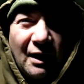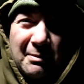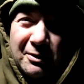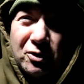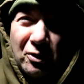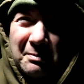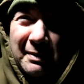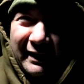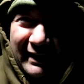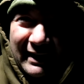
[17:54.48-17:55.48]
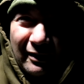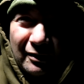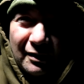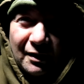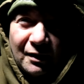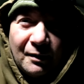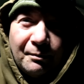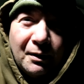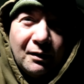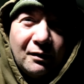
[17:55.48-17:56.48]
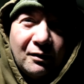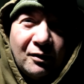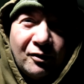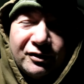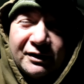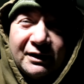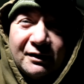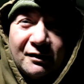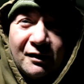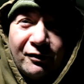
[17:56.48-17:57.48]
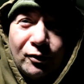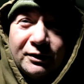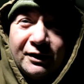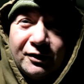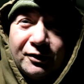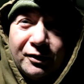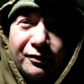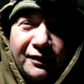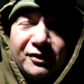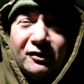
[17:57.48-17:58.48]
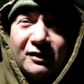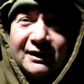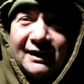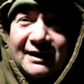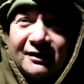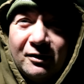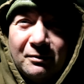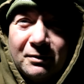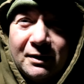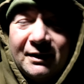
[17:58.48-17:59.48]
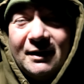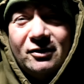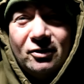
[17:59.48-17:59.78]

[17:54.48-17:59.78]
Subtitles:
I'm enjoying being out, but obviously I've hooked into 2 fish and I ain't landed them, and that's